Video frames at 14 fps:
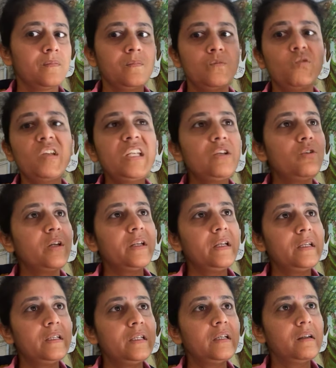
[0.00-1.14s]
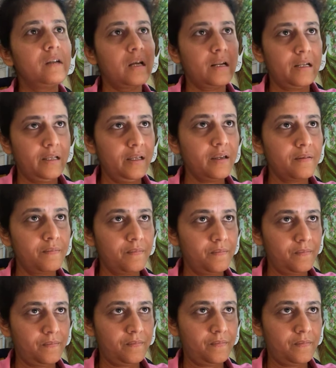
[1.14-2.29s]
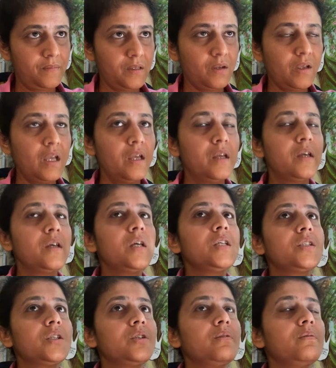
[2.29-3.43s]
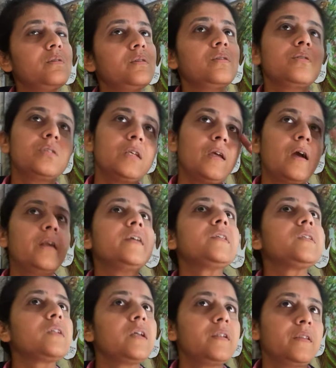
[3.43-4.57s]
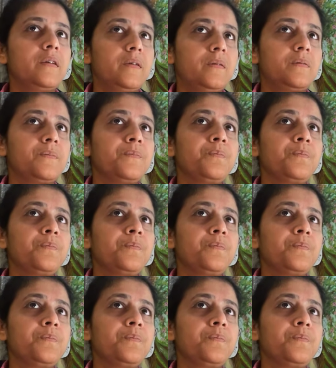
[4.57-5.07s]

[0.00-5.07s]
When you are eating garlic, okay, so see, understand this.